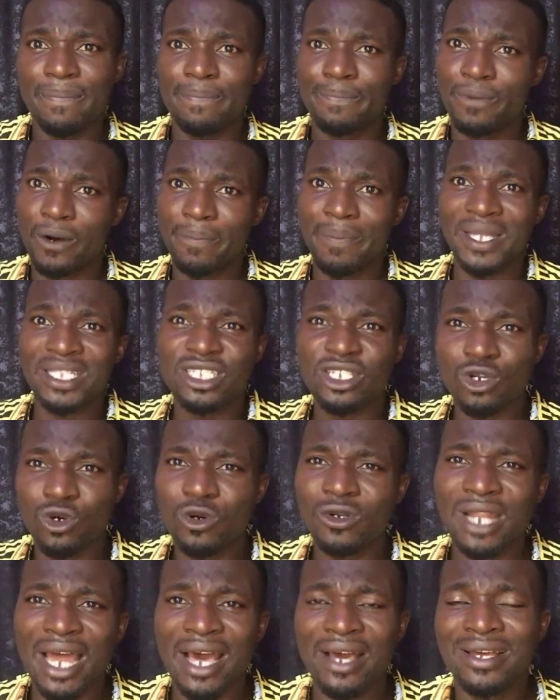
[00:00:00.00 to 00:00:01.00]
property
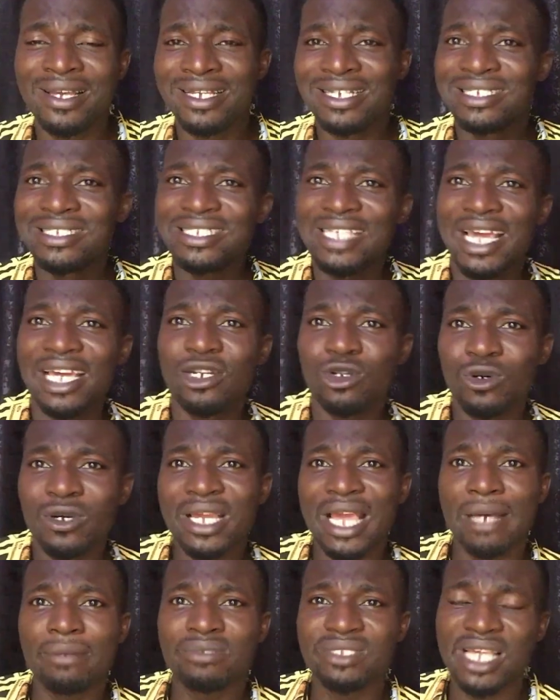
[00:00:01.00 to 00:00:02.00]
owner said,
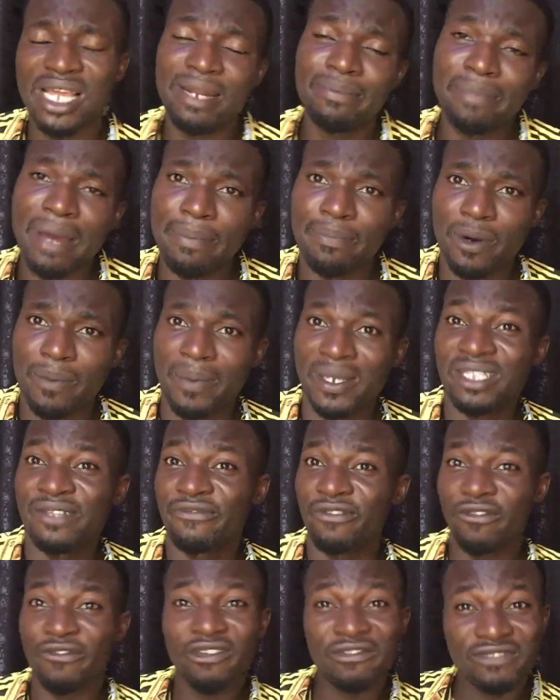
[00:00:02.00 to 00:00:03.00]
okay, I'm selling my property
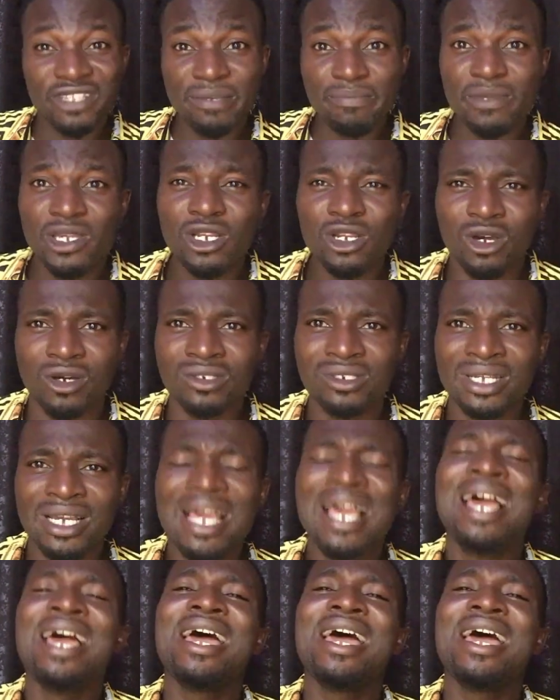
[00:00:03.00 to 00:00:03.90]
for 50 million,